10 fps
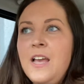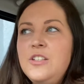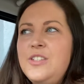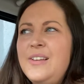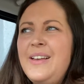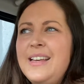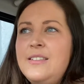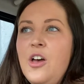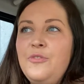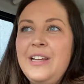So
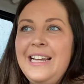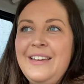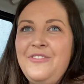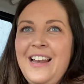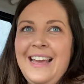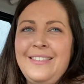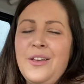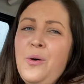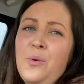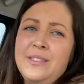it's not really for like
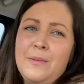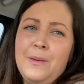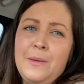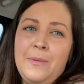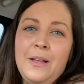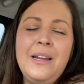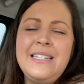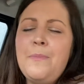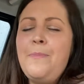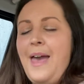the horsey people. Well,
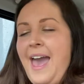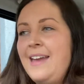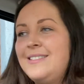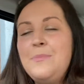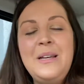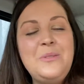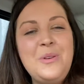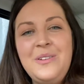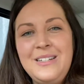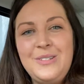it depends. It depends
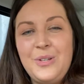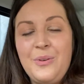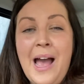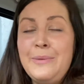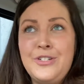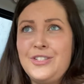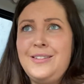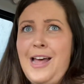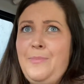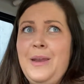what you're into. I would
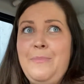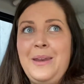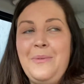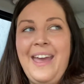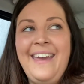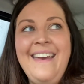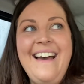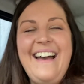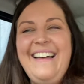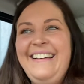just snap it up anyway.
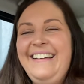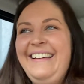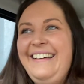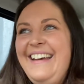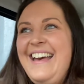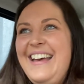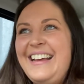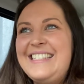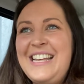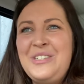
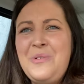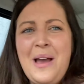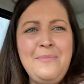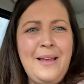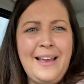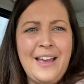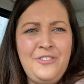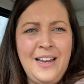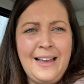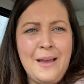Because as you know, I'm like, I
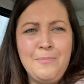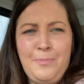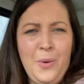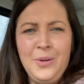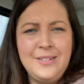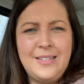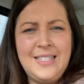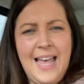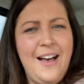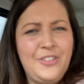feel like I'm born to
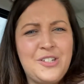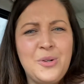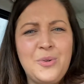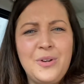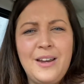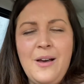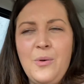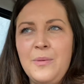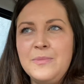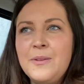sell Victorian
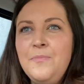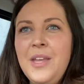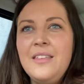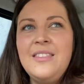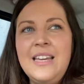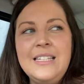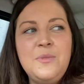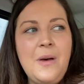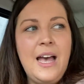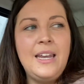homes.
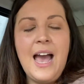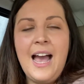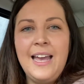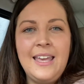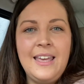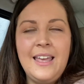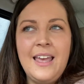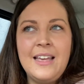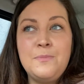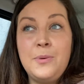This one
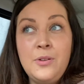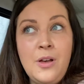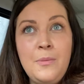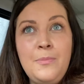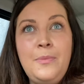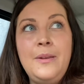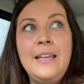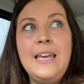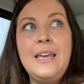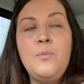is
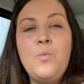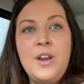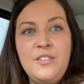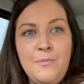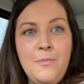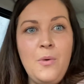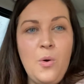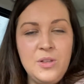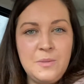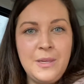probably one of the
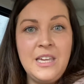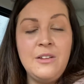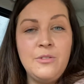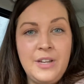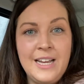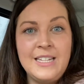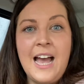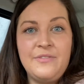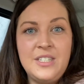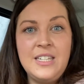most period
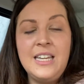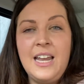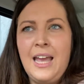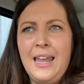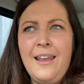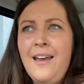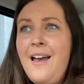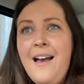I've seen in,